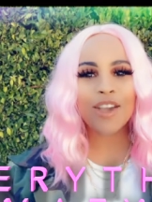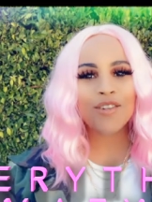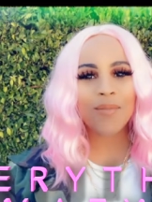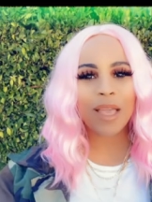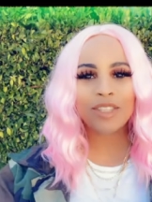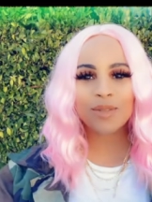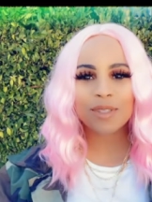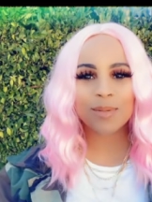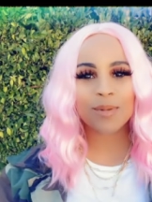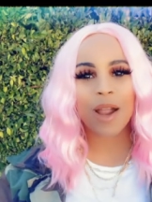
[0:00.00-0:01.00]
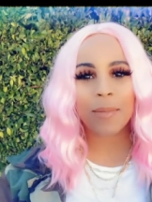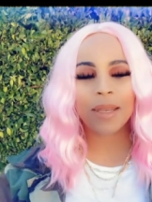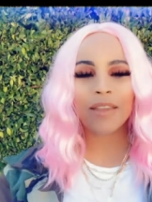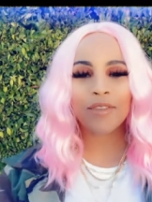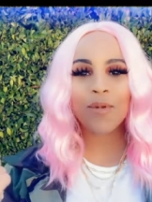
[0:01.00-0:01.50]
make sure you subscribe and
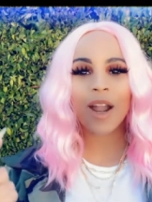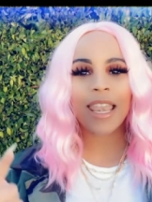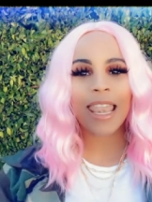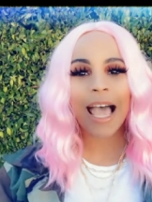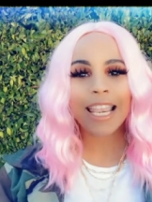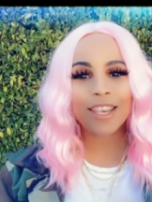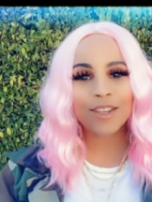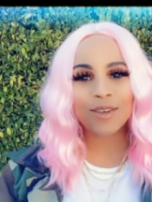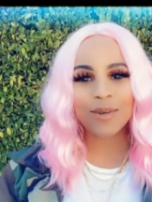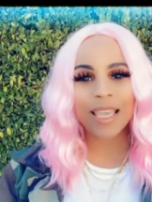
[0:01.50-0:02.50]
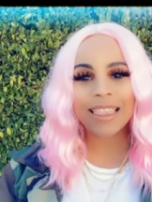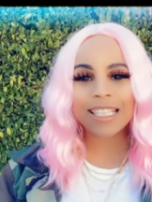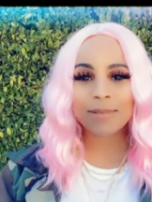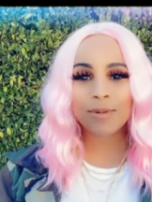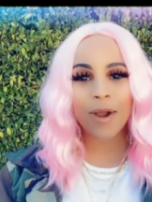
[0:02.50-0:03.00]
if you are not new hit the
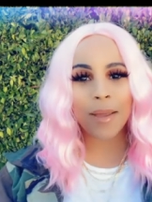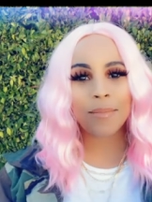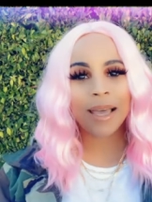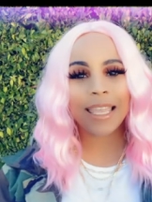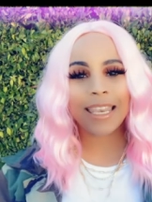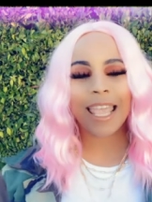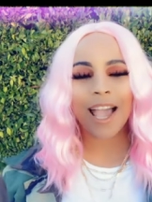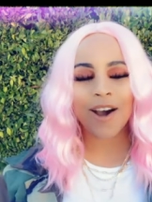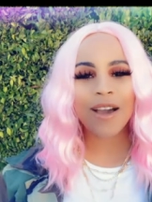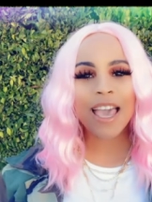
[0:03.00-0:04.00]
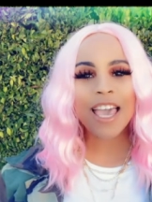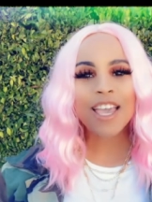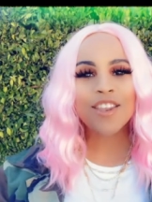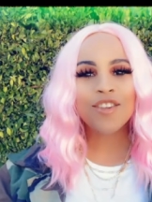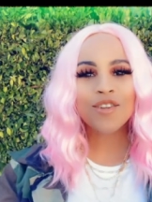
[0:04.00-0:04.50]
subscribe button now
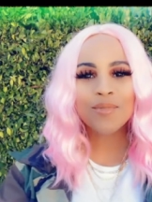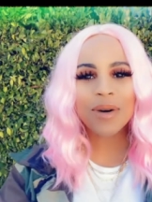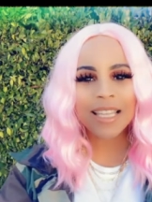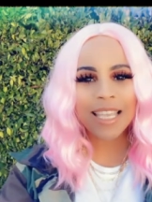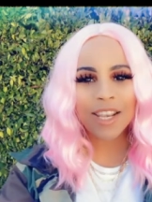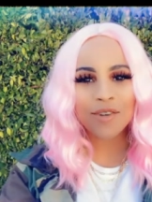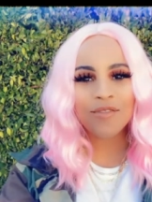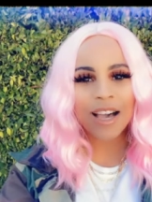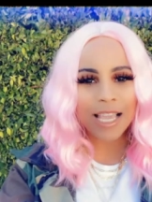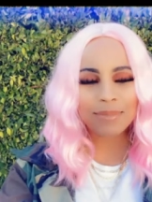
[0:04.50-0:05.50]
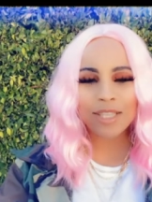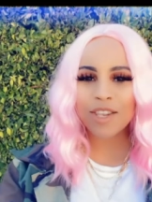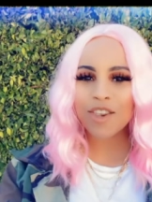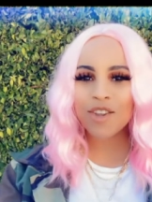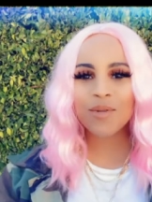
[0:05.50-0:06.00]
new monday new
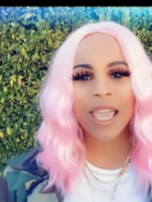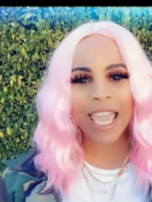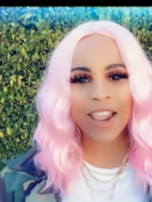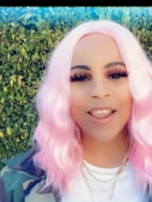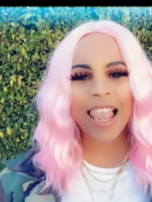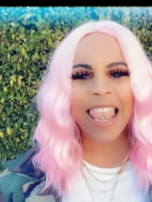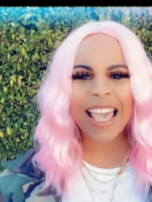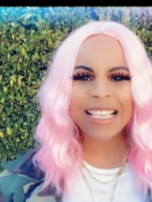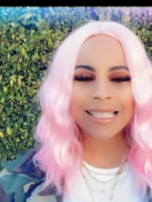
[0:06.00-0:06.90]
vibes new hair let's